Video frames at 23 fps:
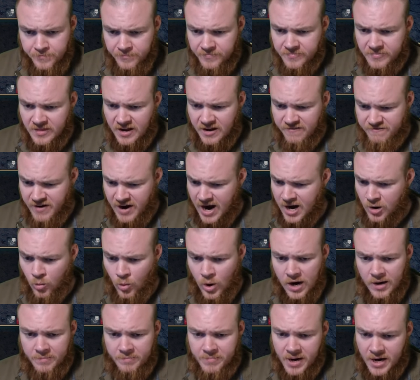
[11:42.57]
fire
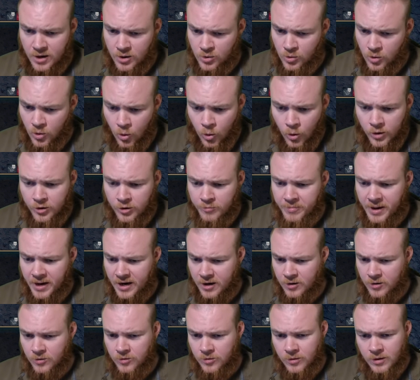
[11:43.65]
wine barrel, oil
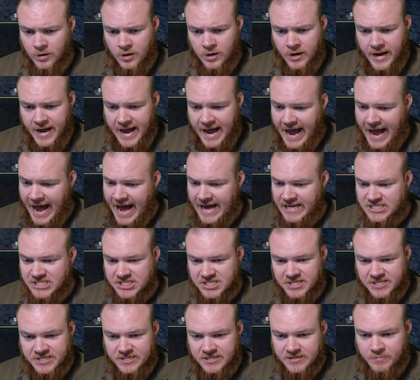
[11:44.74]
barrel,
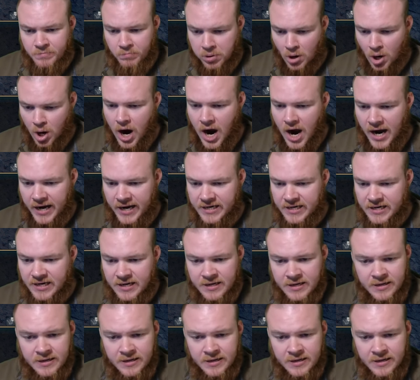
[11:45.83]
acid, brine,